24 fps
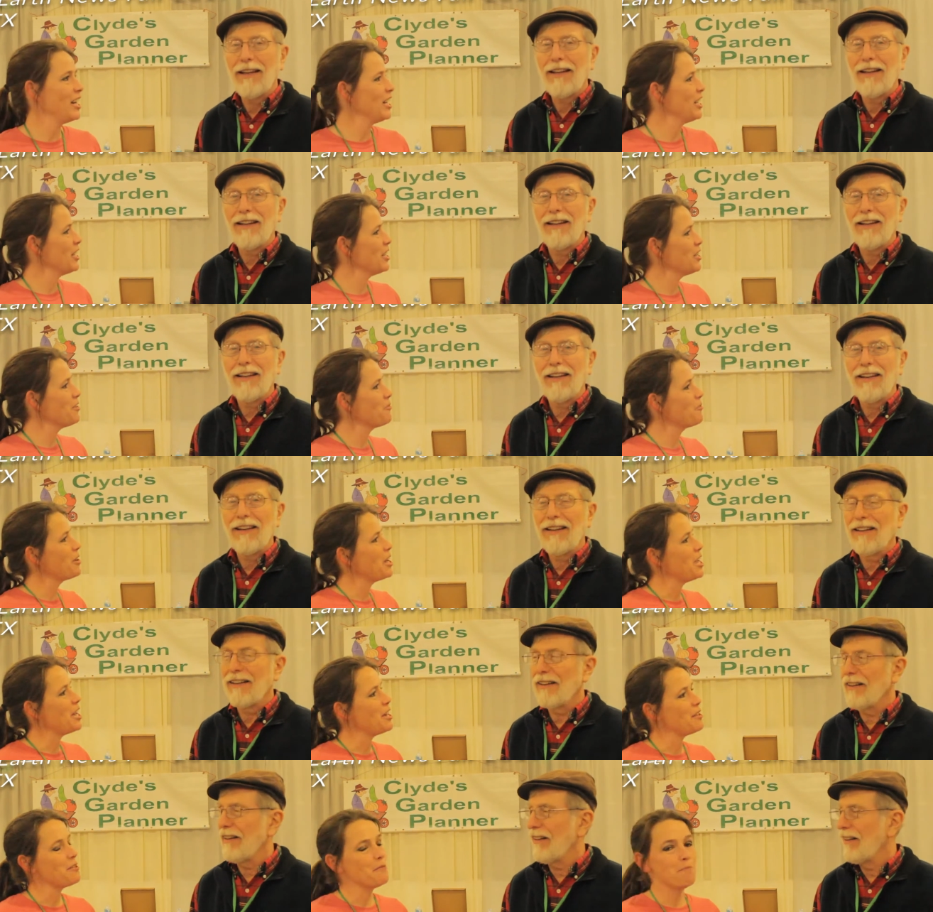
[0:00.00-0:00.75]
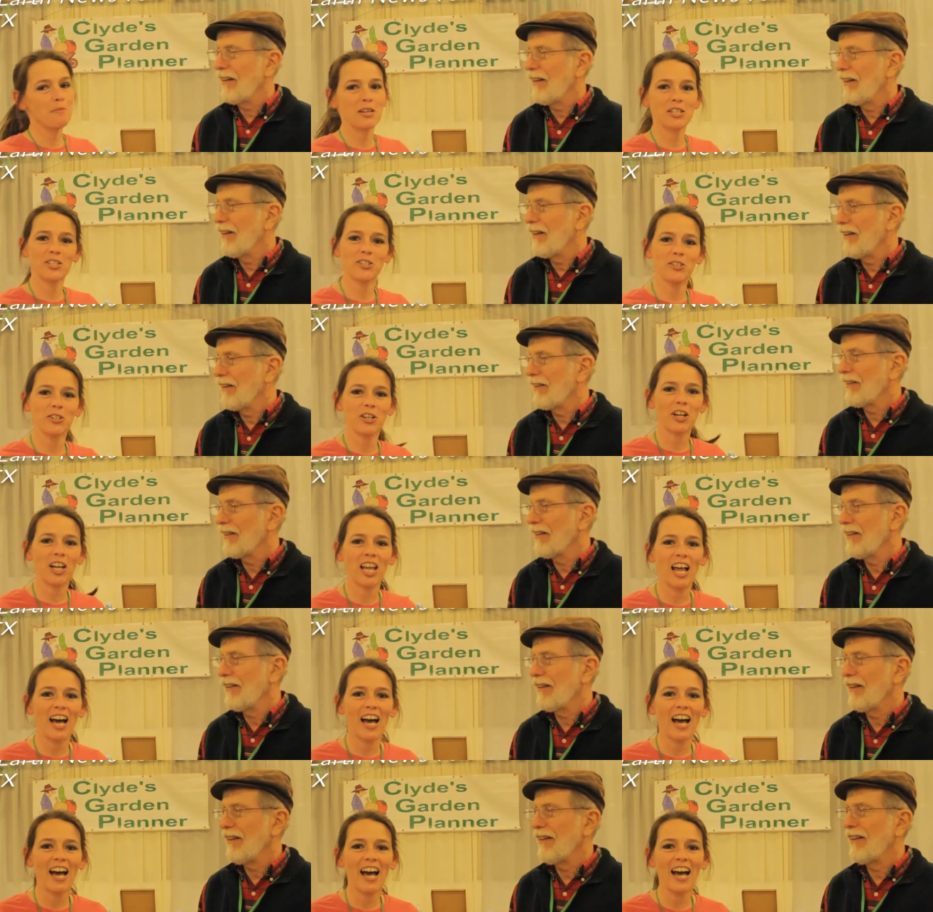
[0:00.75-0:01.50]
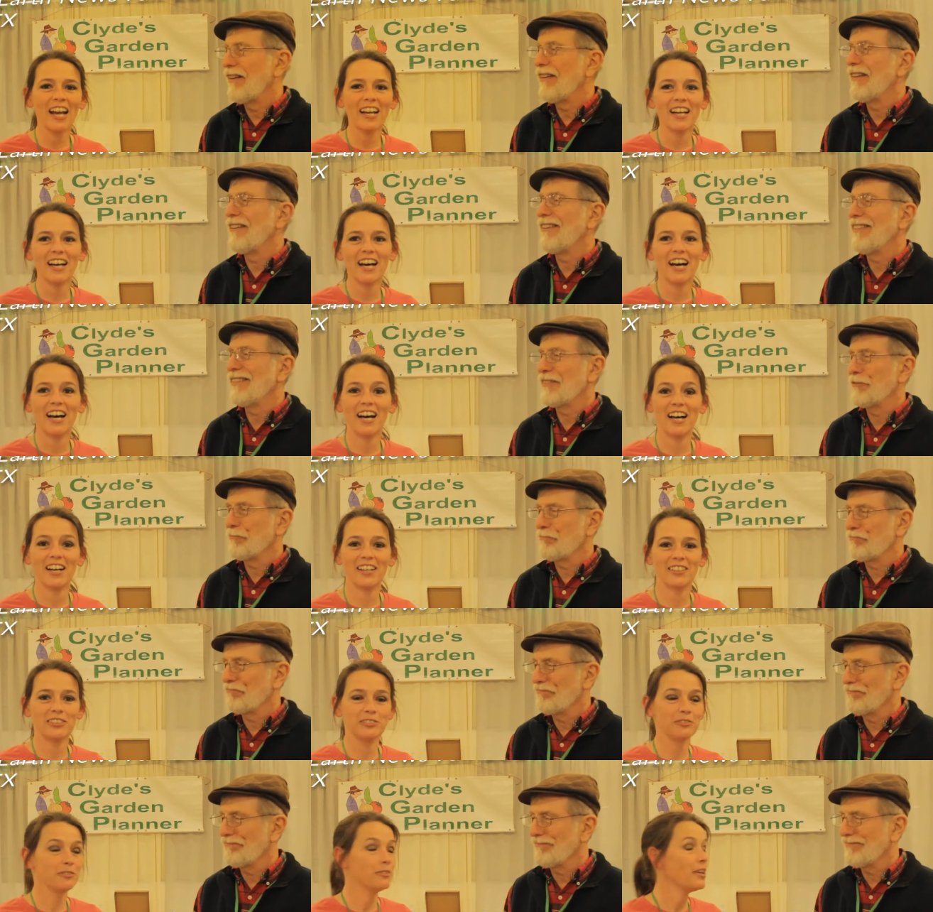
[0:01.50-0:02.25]
Speaker 1: here with Mr. Clyde
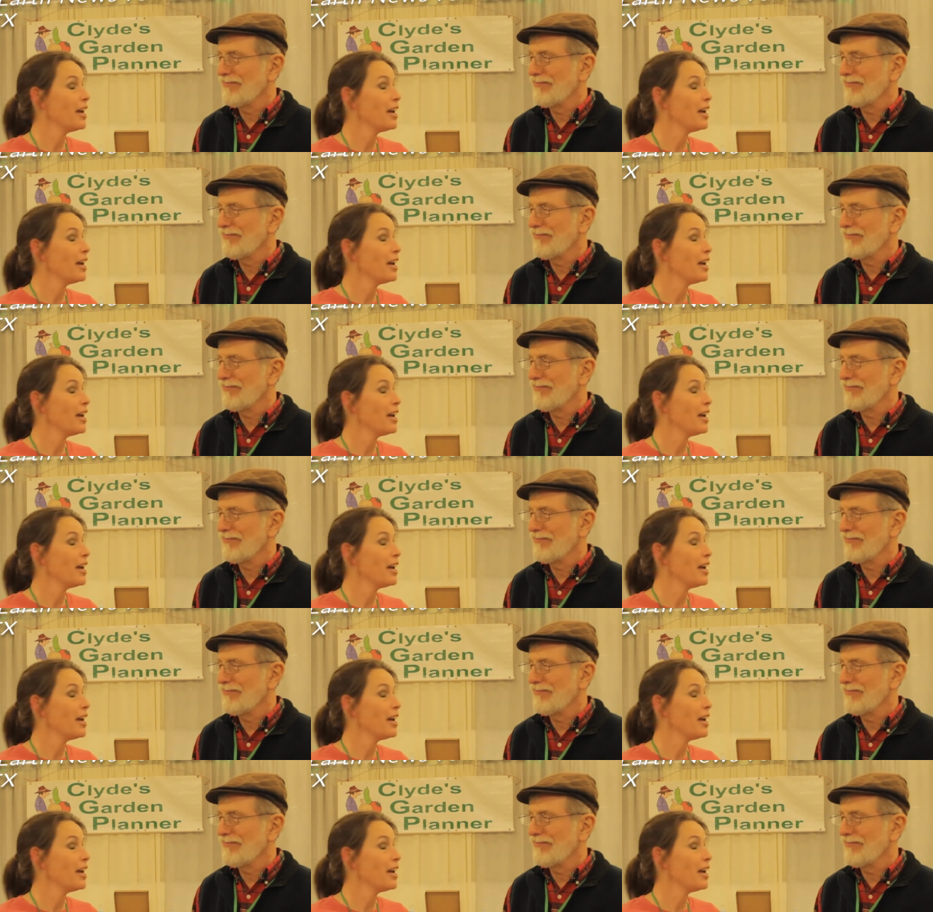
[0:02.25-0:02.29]
and